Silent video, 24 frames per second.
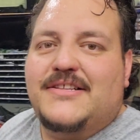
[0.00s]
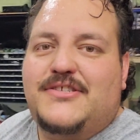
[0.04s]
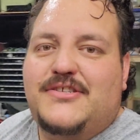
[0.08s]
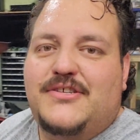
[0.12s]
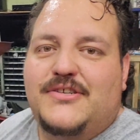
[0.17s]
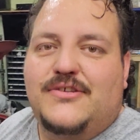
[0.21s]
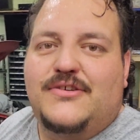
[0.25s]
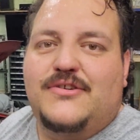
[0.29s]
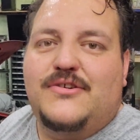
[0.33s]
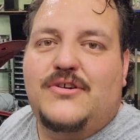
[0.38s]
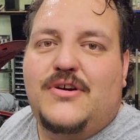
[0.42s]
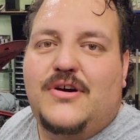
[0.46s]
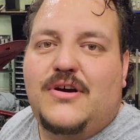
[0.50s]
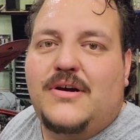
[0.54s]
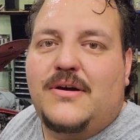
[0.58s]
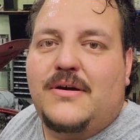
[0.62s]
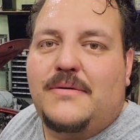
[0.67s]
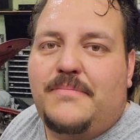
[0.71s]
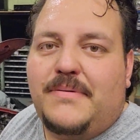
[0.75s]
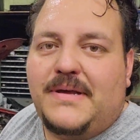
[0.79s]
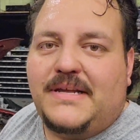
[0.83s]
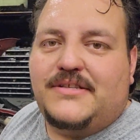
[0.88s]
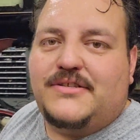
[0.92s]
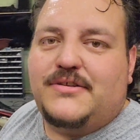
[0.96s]
to
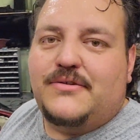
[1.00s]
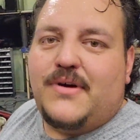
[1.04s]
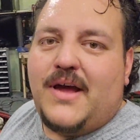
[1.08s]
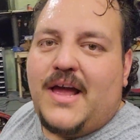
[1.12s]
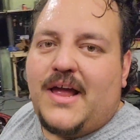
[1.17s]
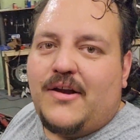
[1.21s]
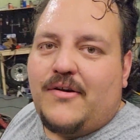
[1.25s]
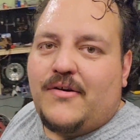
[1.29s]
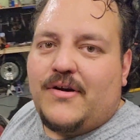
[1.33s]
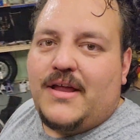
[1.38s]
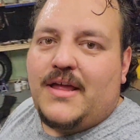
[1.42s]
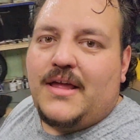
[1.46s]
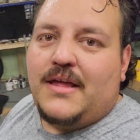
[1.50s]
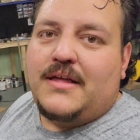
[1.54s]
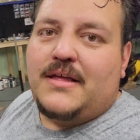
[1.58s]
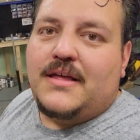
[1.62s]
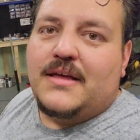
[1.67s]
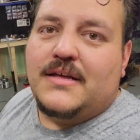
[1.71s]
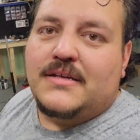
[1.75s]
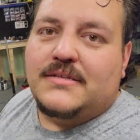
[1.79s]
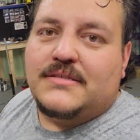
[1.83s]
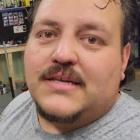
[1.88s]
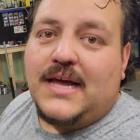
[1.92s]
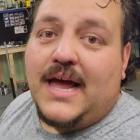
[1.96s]
be too angry,
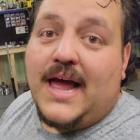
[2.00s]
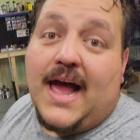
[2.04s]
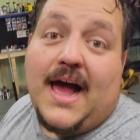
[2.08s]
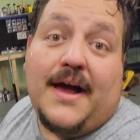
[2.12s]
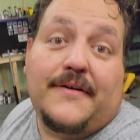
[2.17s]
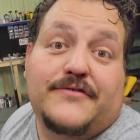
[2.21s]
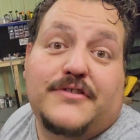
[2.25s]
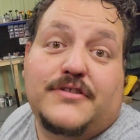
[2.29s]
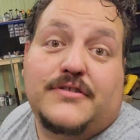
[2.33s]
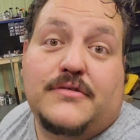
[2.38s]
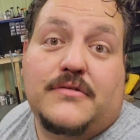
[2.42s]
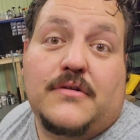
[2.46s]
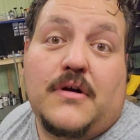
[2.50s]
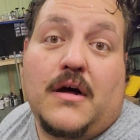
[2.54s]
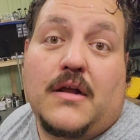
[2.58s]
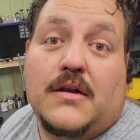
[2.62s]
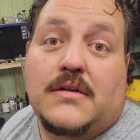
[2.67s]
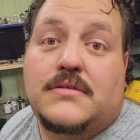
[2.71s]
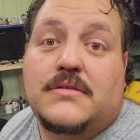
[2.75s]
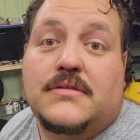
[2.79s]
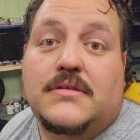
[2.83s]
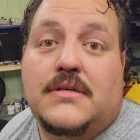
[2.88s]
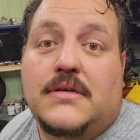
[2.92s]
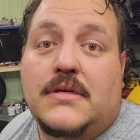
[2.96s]
because I have to,
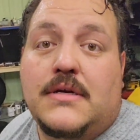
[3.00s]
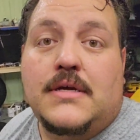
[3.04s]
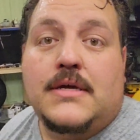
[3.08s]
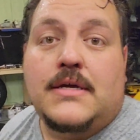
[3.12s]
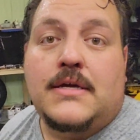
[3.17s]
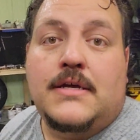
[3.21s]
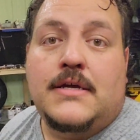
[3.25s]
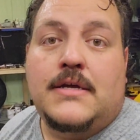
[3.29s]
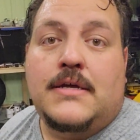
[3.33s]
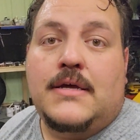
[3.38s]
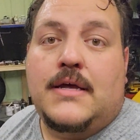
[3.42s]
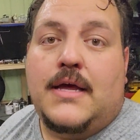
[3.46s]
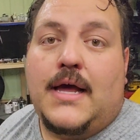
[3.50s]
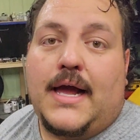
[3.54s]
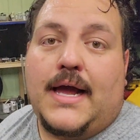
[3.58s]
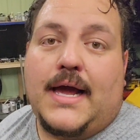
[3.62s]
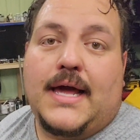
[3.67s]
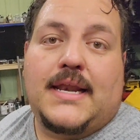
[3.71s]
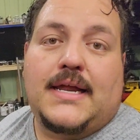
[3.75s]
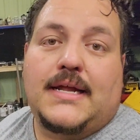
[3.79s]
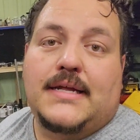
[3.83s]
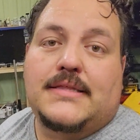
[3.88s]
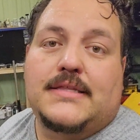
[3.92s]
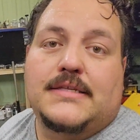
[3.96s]
honestly. I
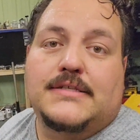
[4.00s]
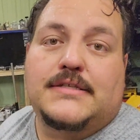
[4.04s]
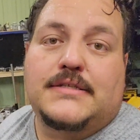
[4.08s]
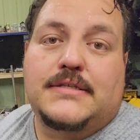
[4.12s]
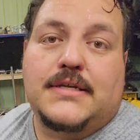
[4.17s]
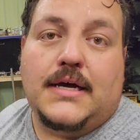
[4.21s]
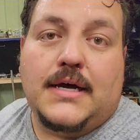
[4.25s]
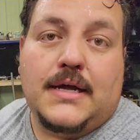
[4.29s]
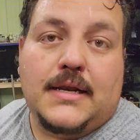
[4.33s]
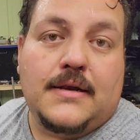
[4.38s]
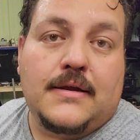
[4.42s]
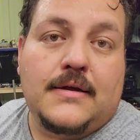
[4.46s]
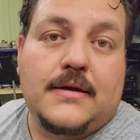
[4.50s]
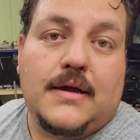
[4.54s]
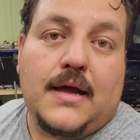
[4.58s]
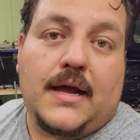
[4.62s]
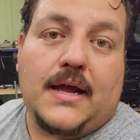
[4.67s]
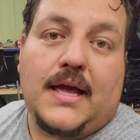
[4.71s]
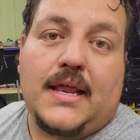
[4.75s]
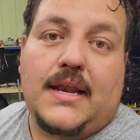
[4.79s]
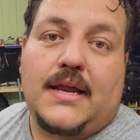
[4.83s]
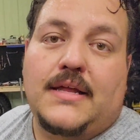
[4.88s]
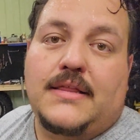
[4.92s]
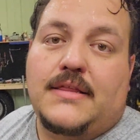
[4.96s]
gotta get this done. I
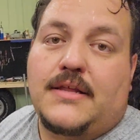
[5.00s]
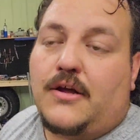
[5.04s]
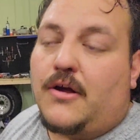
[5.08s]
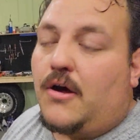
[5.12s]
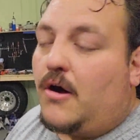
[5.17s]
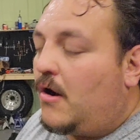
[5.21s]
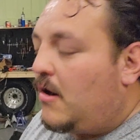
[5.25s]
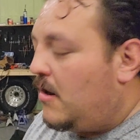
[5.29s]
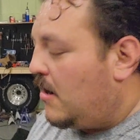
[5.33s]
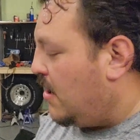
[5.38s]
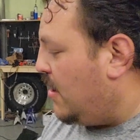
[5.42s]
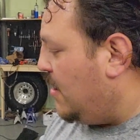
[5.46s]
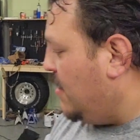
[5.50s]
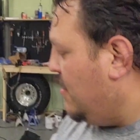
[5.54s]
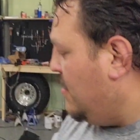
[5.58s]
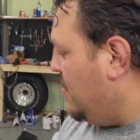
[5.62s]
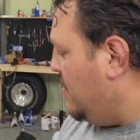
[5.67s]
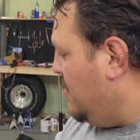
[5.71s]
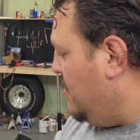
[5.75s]
gotta get the car